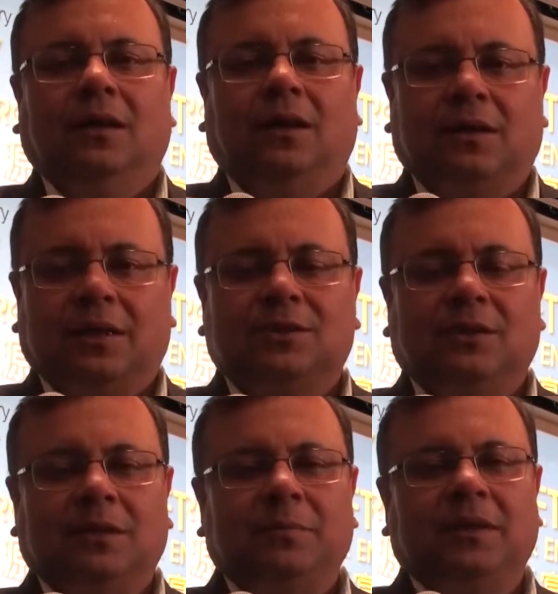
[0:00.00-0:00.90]
Okay, so
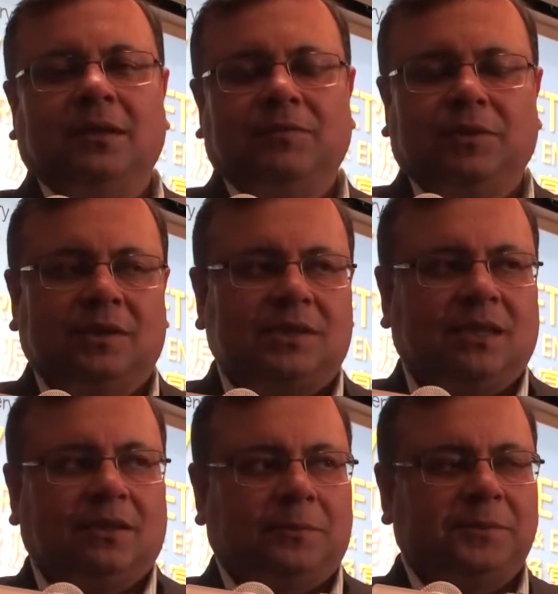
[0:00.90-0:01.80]
let me give you a
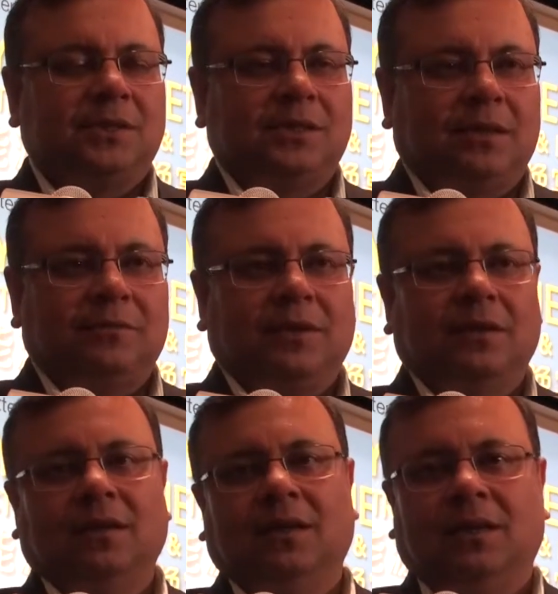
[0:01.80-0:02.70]
synopsis of
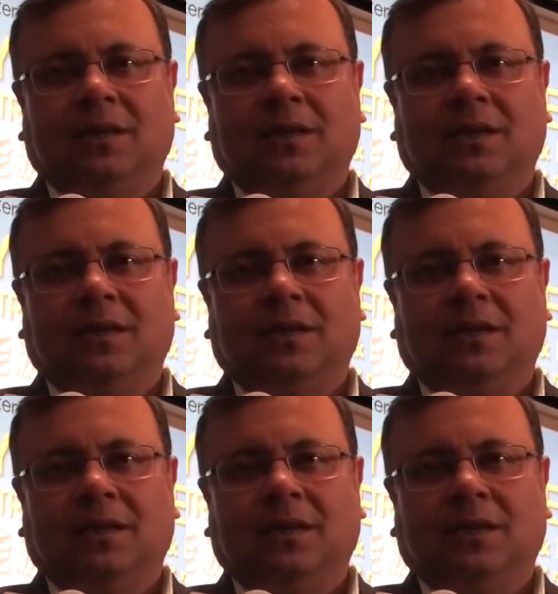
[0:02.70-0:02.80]
our